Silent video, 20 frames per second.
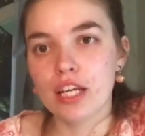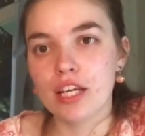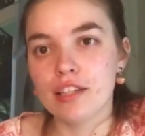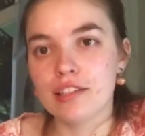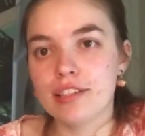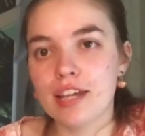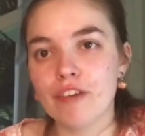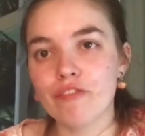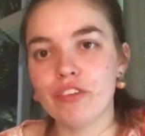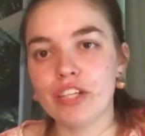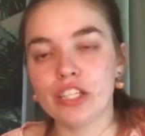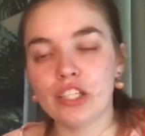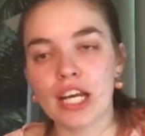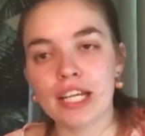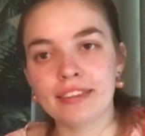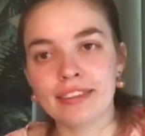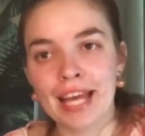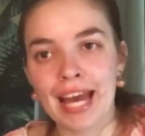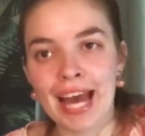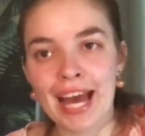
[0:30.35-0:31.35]
Something
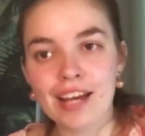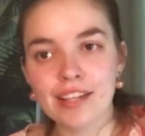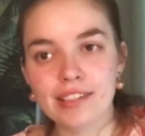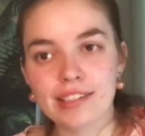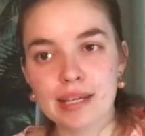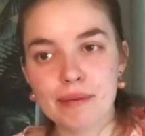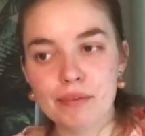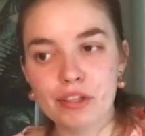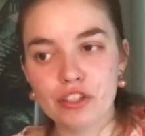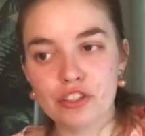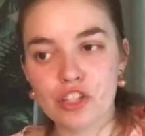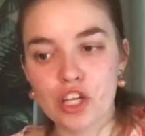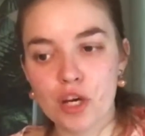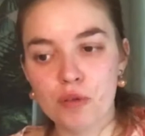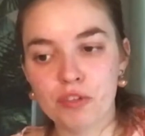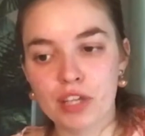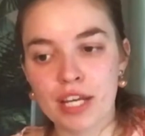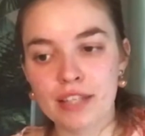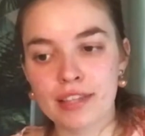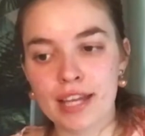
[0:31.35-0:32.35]
like that, some of the
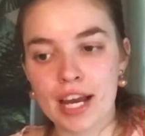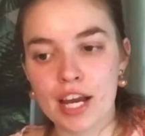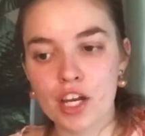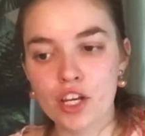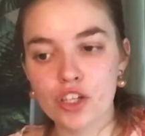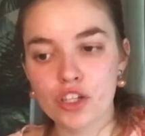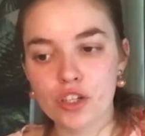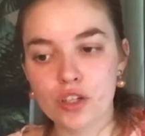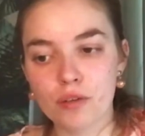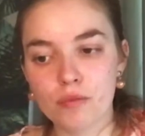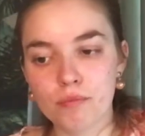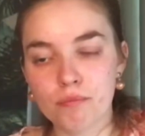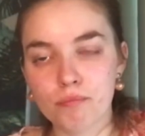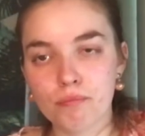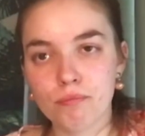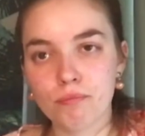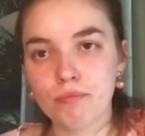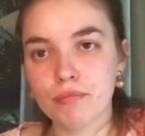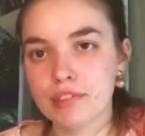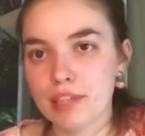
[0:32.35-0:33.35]
terms like that,
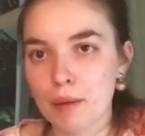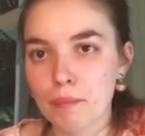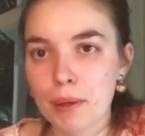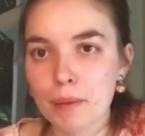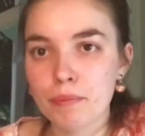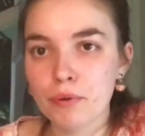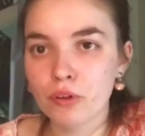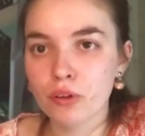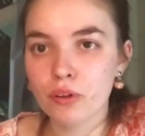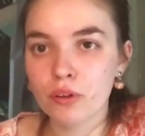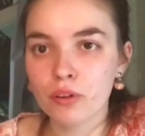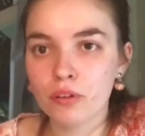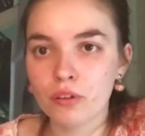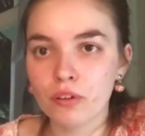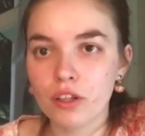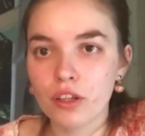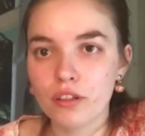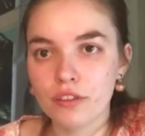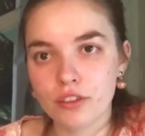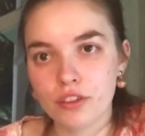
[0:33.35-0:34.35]
some
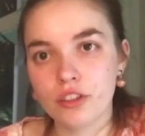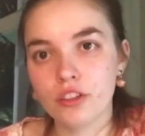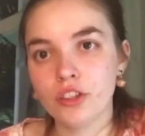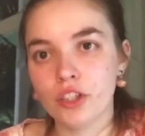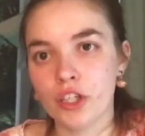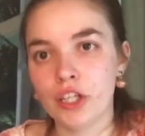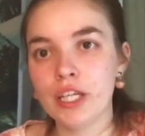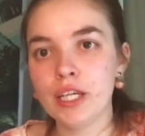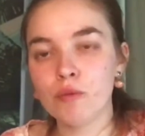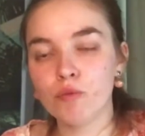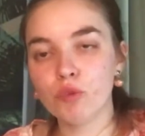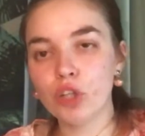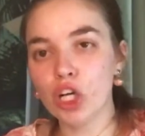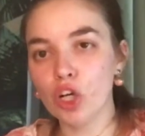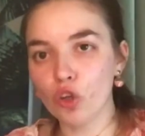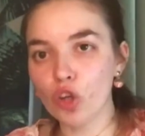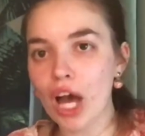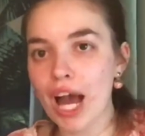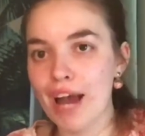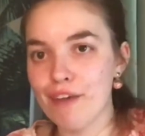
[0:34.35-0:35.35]
people, you know, in
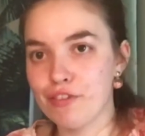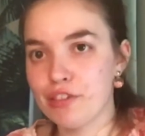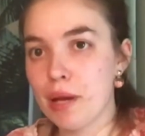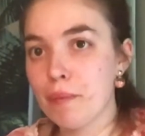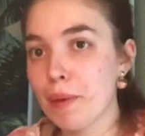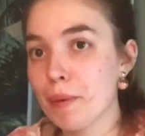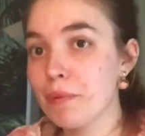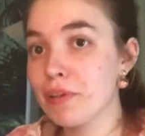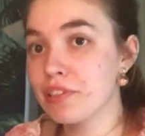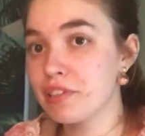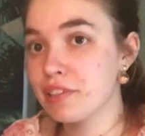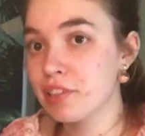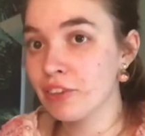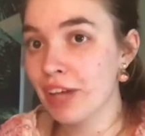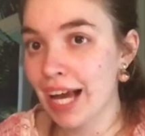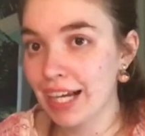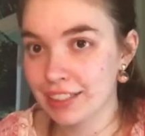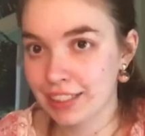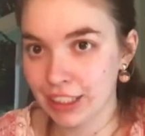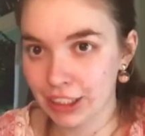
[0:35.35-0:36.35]
real life, some people still
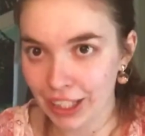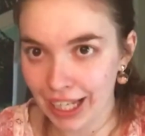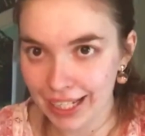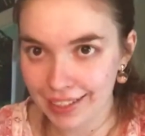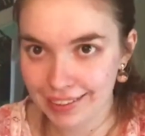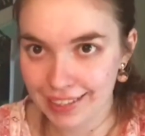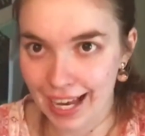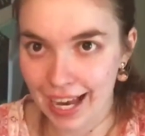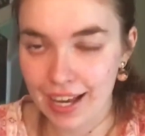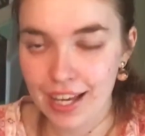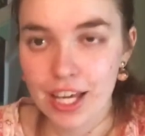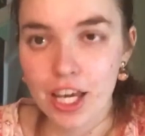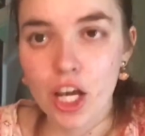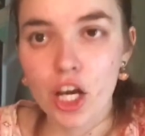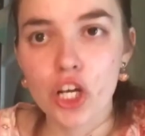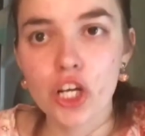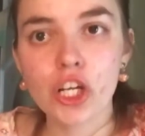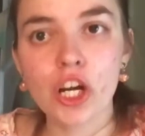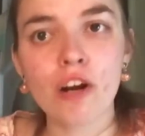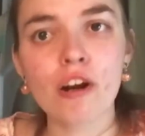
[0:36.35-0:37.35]
actually like that.
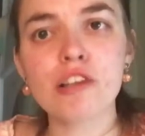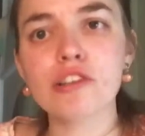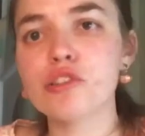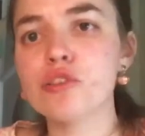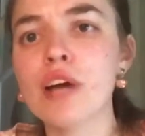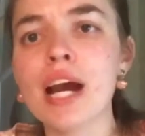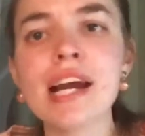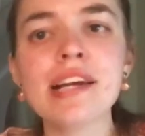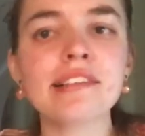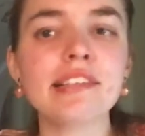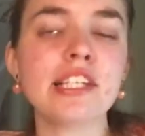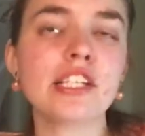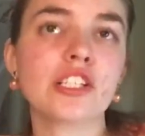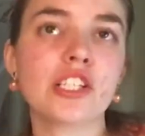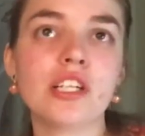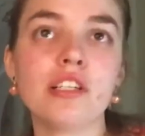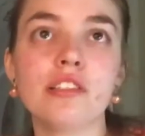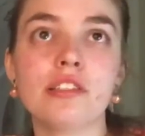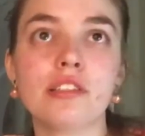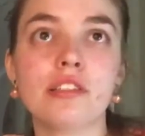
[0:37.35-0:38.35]
You know, it's crazy
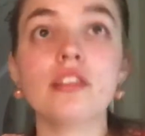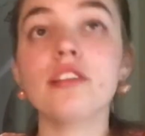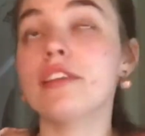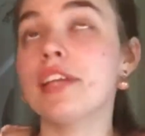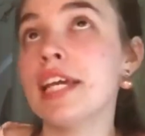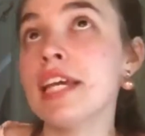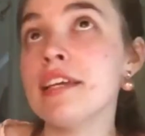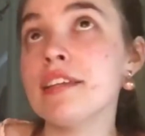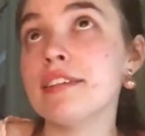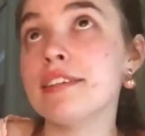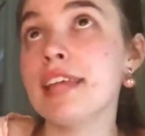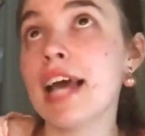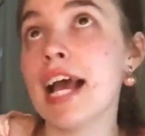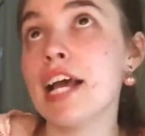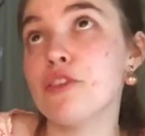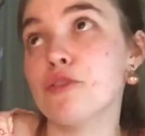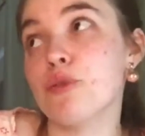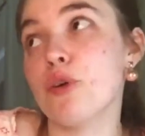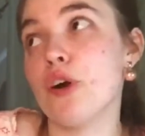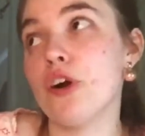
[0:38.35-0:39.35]
because these
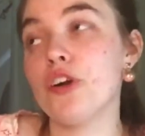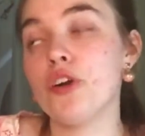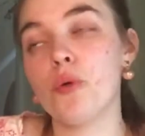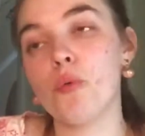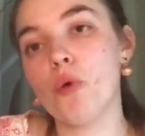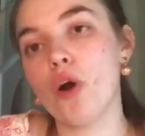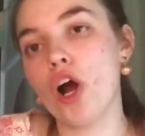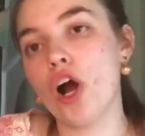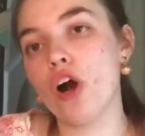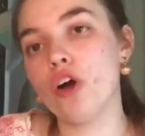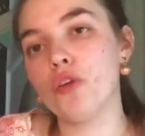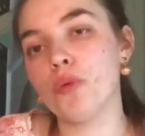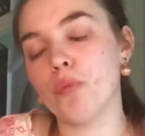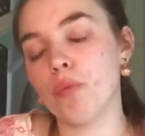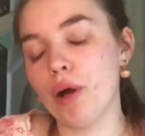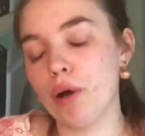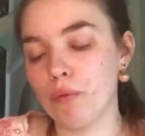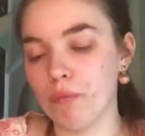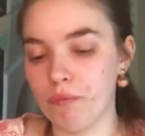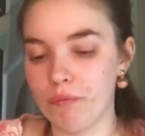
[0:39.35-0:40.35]
days we're in a world,
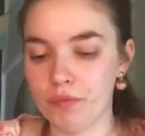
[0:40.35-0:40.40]
well,